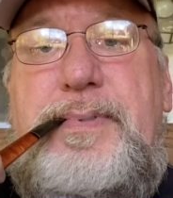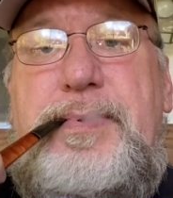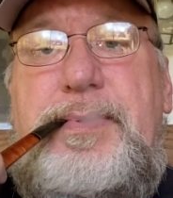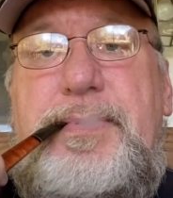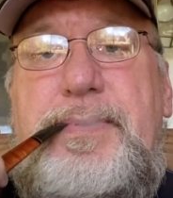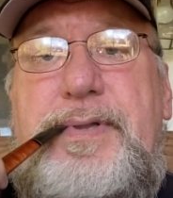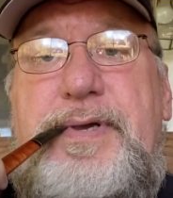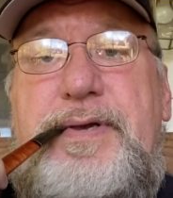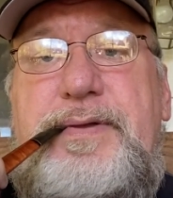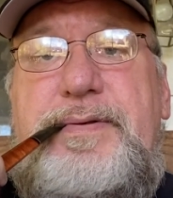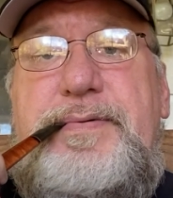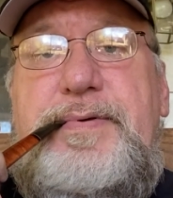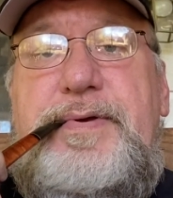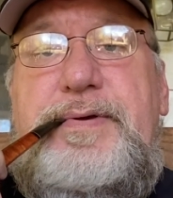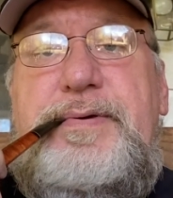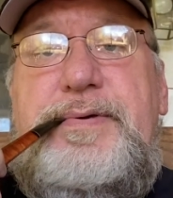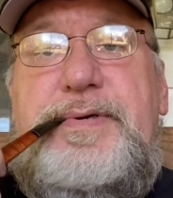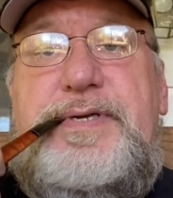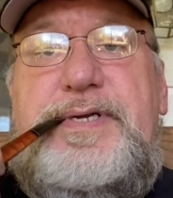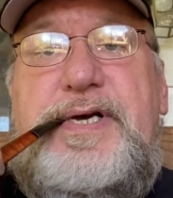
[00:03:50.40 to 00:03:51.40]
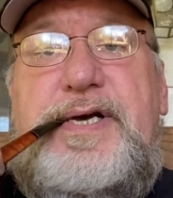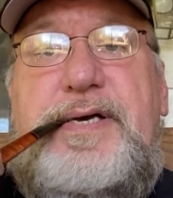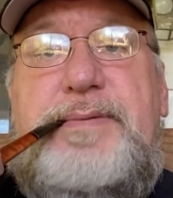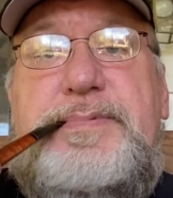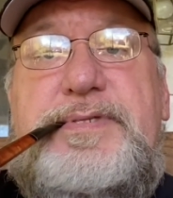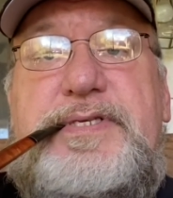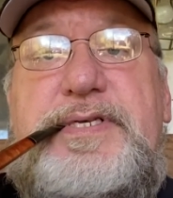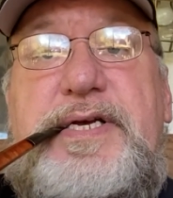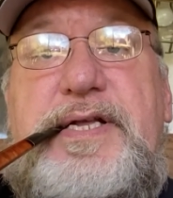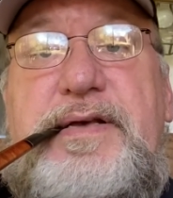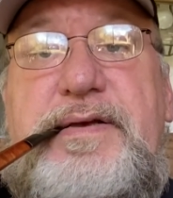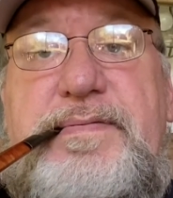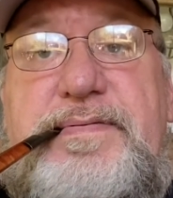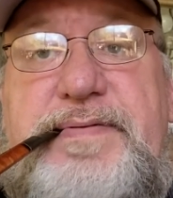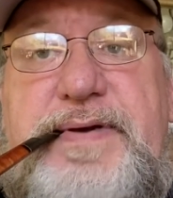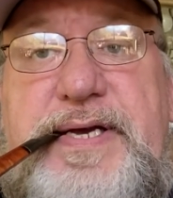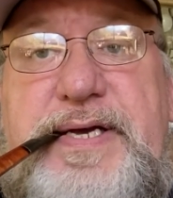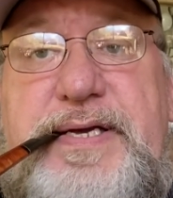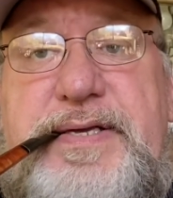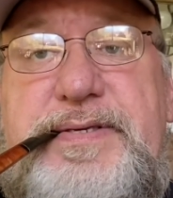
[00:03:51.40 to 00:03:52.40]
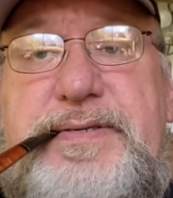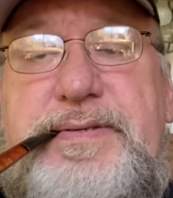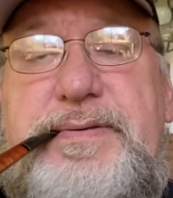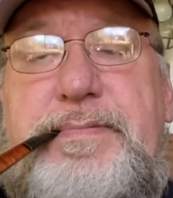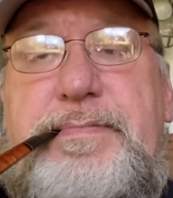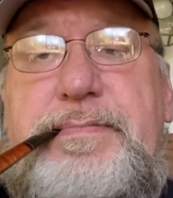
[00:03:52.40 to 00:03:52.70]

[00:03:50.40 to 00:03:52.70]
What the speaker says: those of you who are Tom Selleck fans,